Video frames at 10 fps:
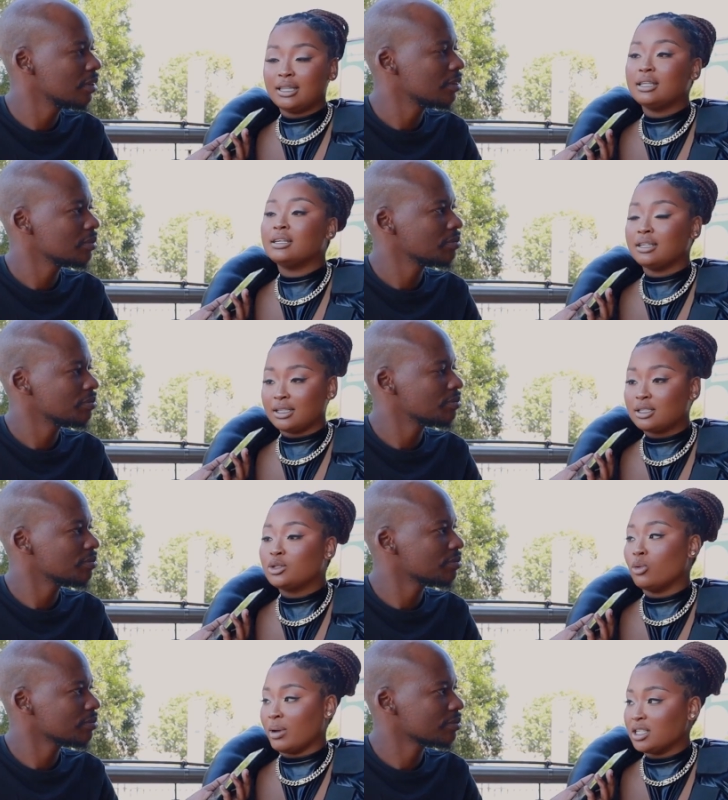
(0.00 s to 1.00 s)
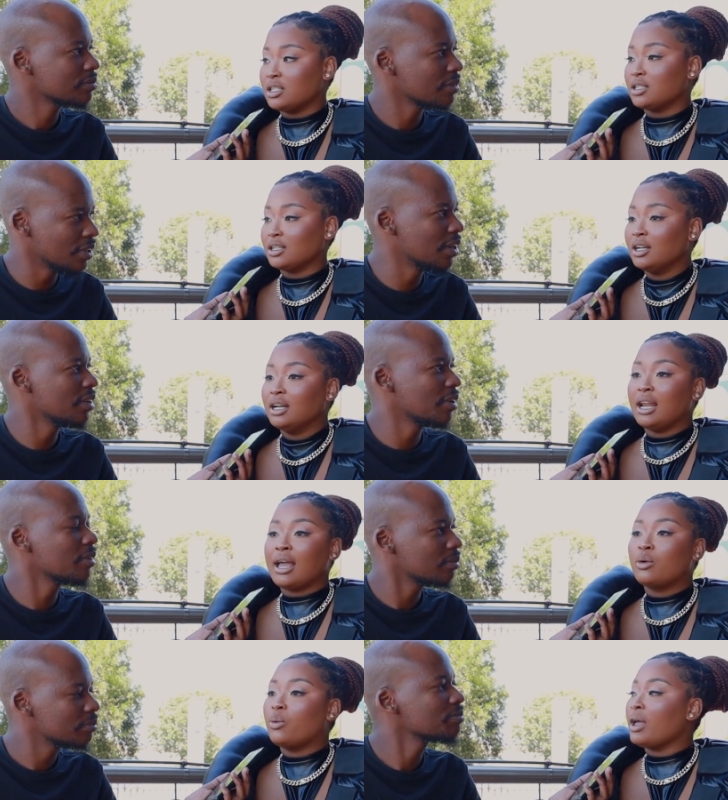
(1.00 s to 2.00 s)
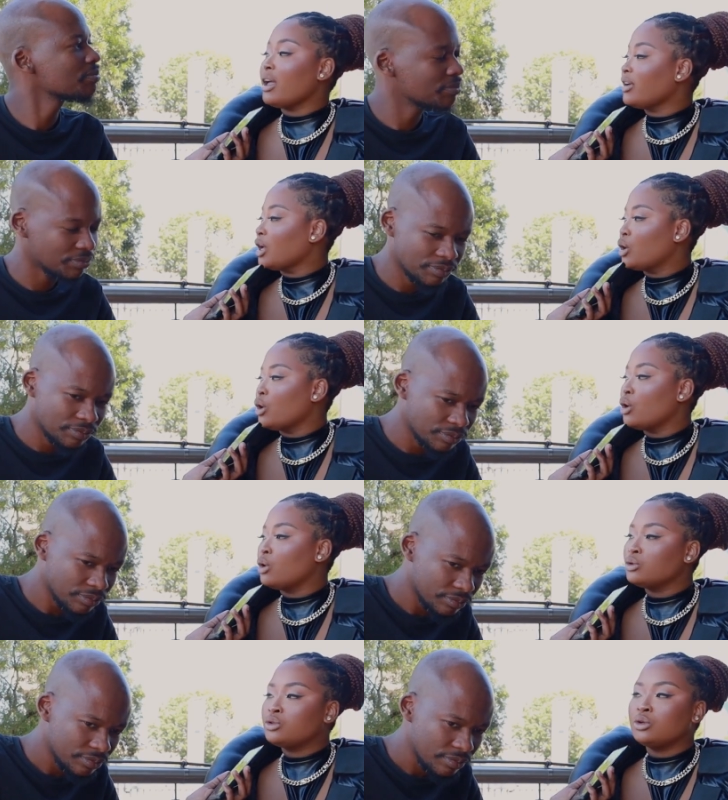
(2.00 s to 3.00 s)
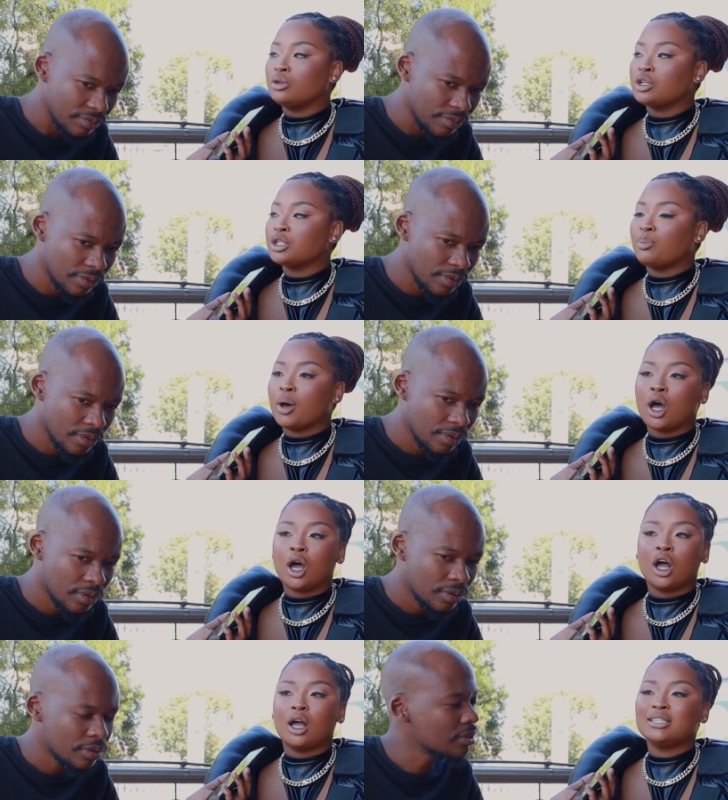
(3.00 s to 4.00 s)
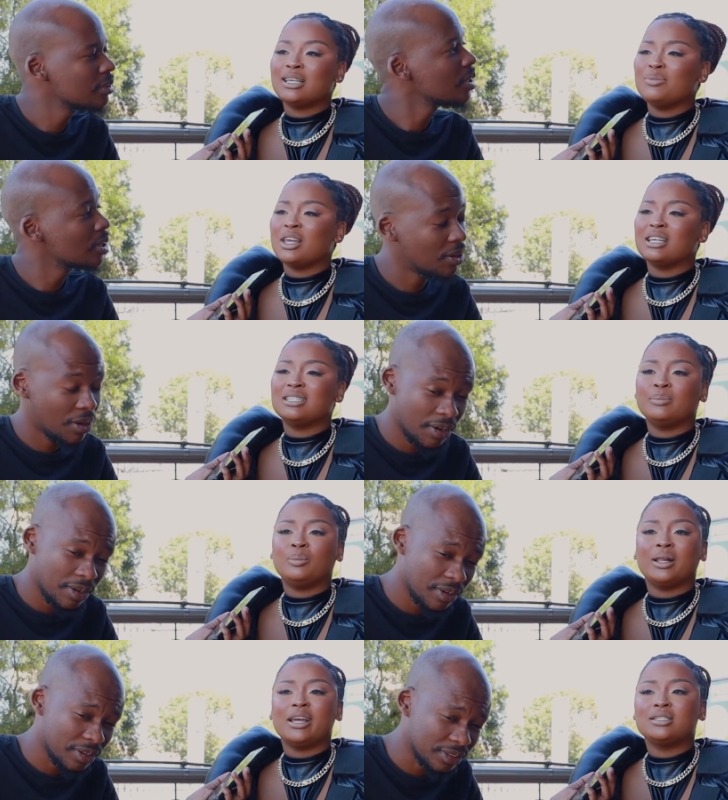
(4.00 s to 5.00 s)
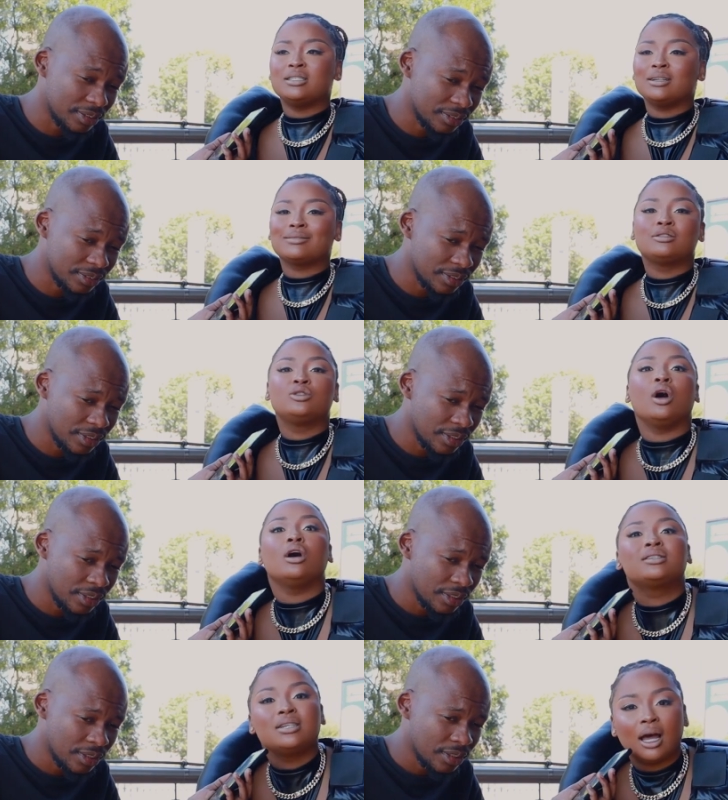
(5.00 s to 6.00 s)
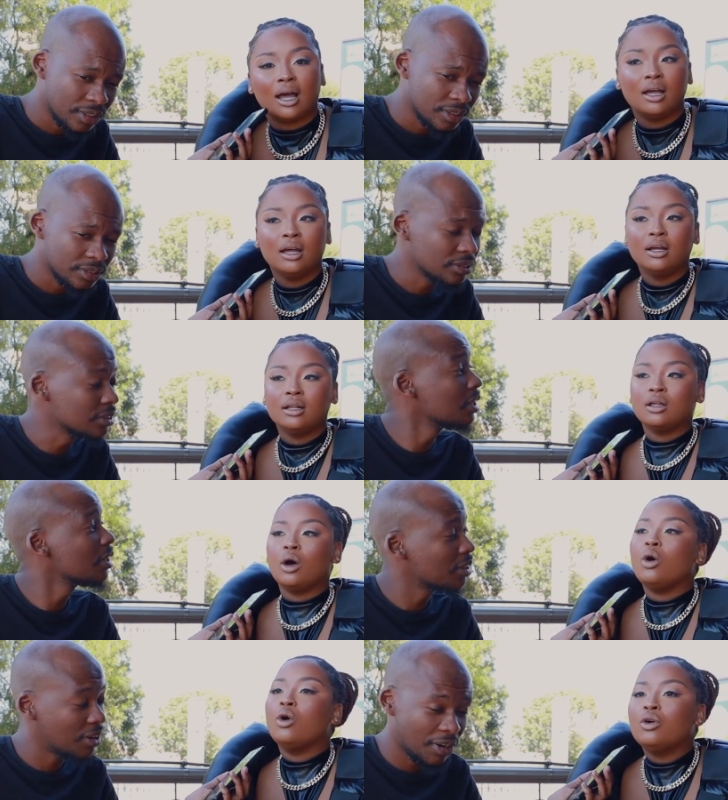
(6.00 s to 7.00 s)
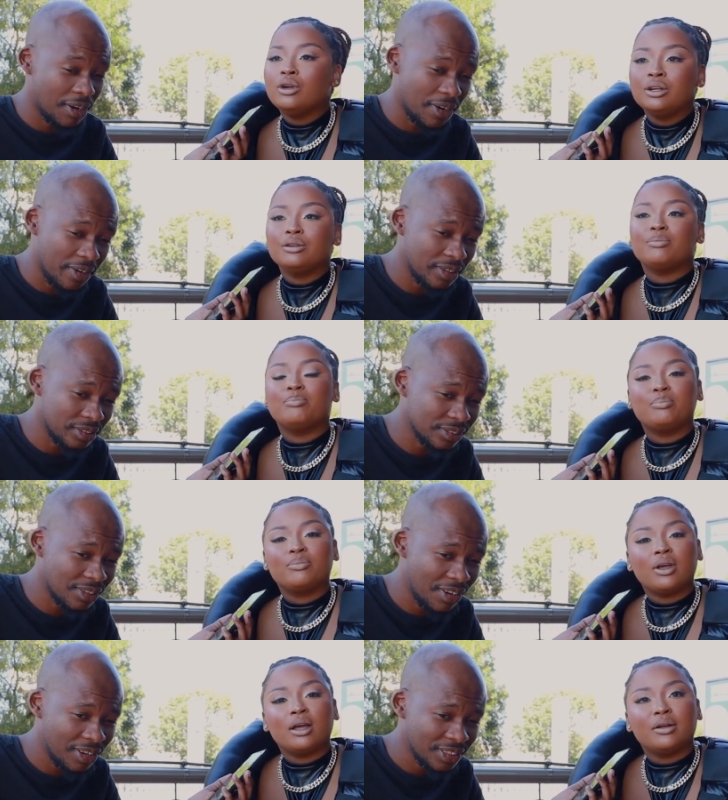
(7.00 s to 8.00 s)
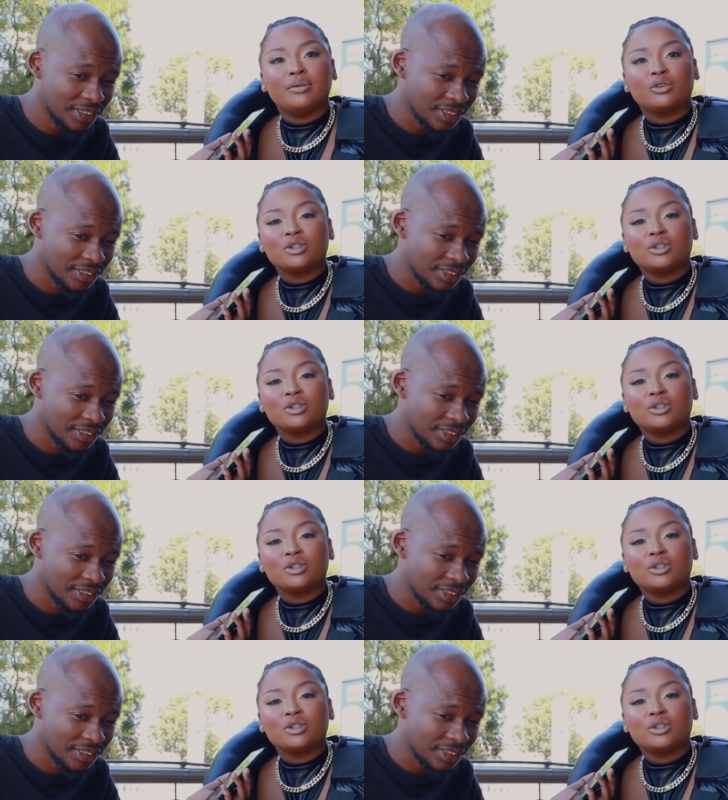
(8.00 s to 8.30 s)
Speaker 1: it's too much. Yeah, yeah. Like wherever I go to the spa, something as simple as the doctor, yeah. your own um,